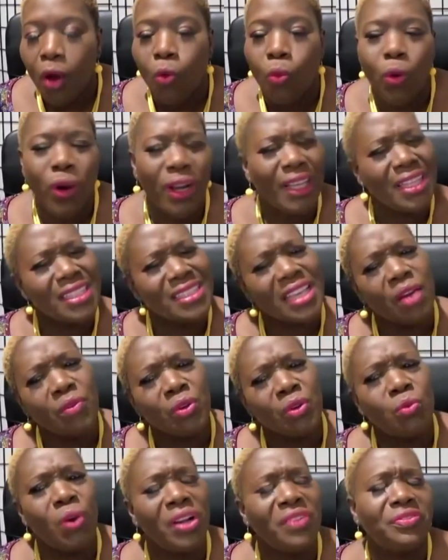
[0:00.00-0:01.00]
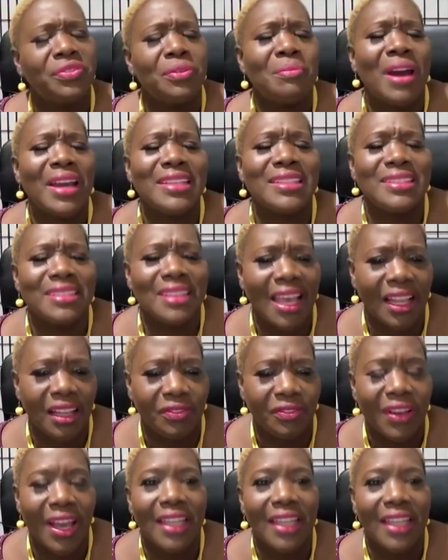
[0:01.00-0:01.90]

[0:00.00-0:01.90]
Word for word: what is I would want for myself?